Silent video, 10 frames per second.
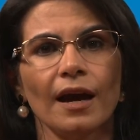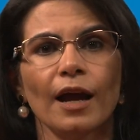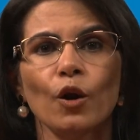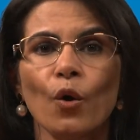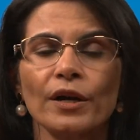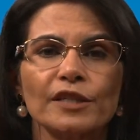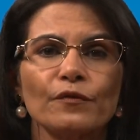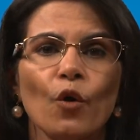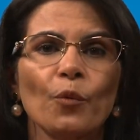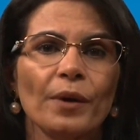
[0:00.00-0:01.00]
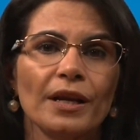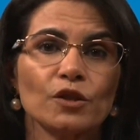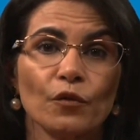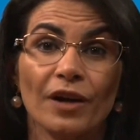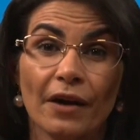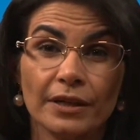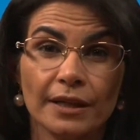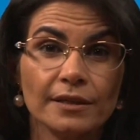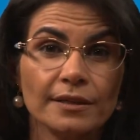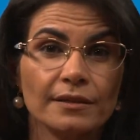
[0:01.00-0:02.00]
Along its four pillars of
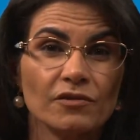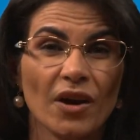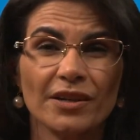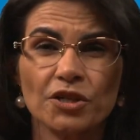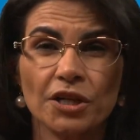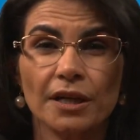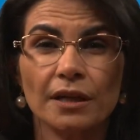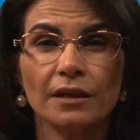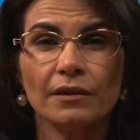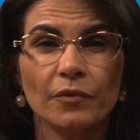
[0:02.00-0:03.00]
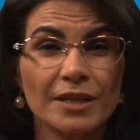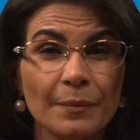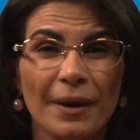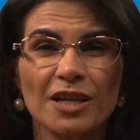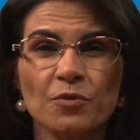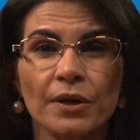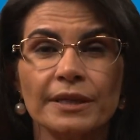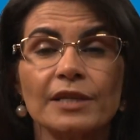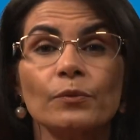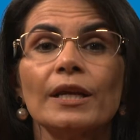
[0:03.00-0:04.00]
governance, strategy, risk
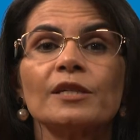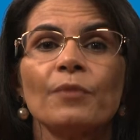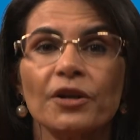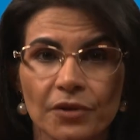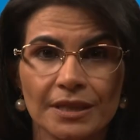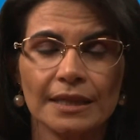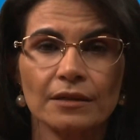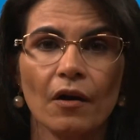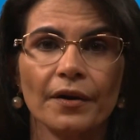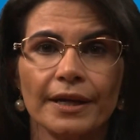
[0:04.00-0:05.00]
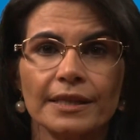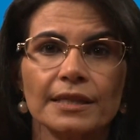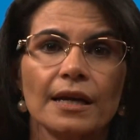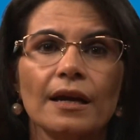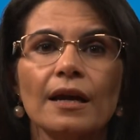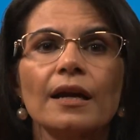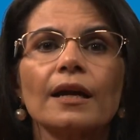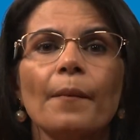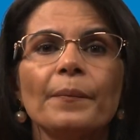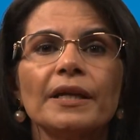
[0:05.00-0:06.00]
management, as well as metrics and targets,
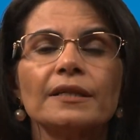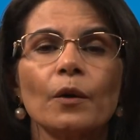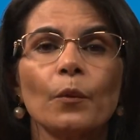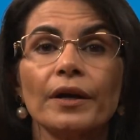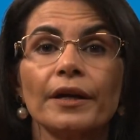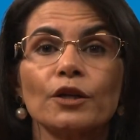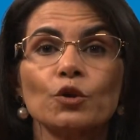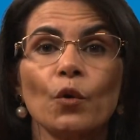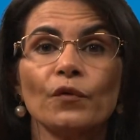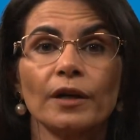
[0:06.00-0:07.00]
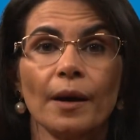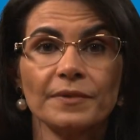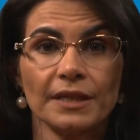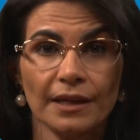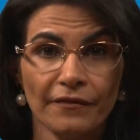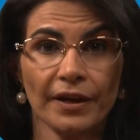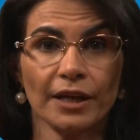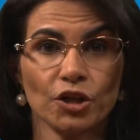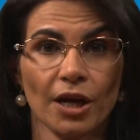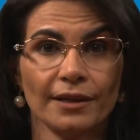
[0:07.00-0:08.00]
companies are working to overcome
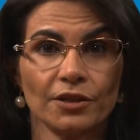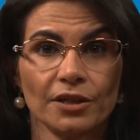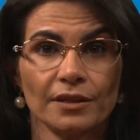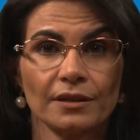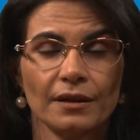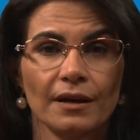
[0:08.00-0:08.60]
significant challenges,